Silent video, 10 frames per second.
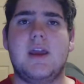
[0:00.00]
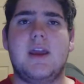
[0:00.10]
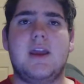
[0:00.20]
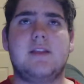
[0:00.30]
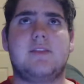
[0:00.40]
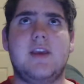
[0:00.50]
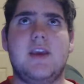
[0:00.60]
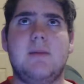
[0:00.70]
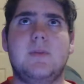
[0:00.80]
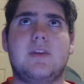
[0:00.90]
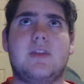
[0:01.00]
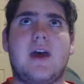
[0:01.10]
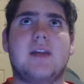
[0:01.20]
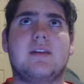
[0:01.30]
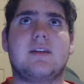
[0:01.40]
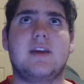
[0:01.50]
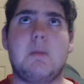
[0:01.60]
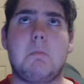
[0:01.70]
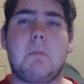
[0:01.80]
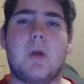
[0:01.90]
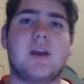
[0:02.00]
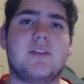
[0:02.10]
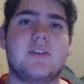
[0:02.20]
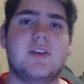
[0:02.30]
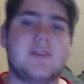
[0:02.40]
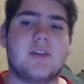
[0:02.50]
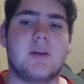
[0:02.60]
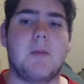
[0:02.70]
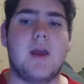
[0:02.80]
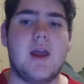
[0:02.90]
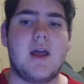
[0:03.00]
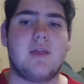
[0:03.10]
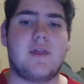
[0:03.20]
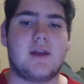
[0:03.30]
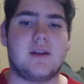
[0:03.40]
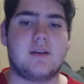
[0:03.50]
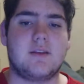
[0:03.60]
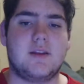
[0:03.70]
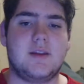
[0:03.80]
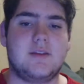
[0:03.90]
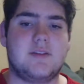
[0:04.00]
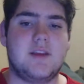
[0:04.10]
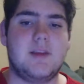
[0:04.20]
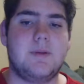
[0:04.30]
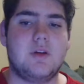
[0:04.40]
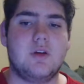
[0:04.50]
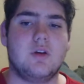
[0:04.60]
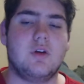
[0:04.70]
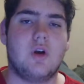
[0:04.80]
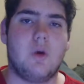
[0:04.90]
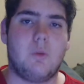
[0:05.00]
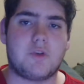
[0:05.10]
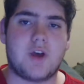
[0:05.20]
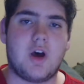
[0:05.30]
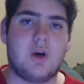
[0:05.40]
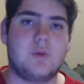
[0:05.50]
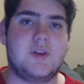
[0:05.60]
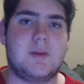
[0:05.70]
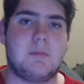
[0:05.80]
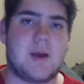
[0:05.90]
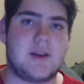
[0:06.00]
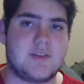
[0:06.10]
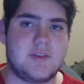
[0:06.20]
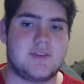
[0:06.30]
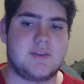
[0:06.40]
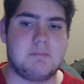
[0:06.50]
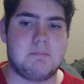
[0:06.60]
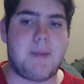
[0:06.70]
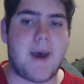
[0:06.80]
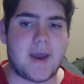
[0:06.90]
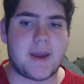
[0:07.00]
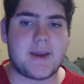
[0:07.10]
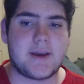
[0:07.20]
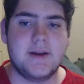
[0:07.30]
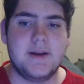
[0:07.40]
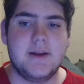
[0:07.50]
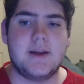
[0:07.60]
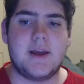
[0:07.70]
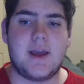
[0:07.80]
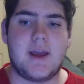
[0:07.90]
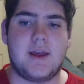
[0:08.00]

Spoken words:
But it seemed that in my system that the CPU was holding my system back,